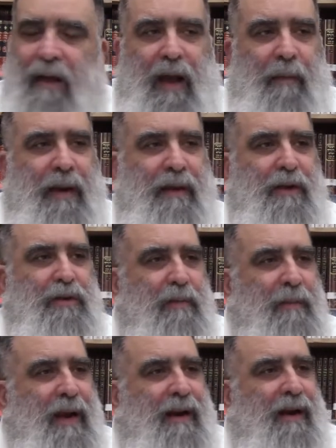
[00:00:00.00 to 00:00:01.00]
I mean, they
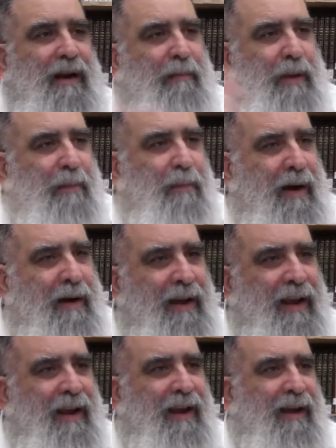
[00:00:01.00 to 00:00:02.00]
should make like a big
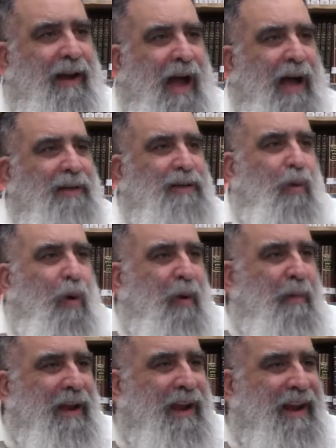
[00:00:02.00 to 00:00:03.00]
party, a
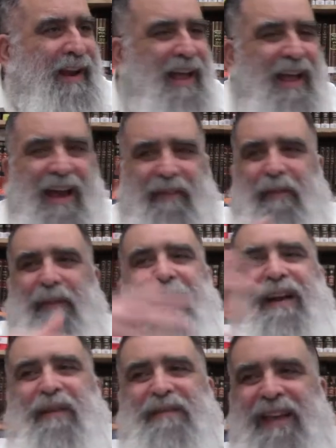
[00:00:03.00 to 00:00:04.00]
housewarming, everybody
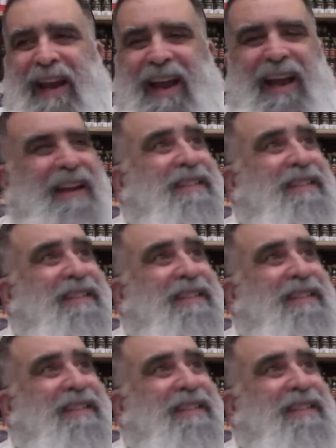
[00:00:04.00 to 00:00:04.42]
comes in,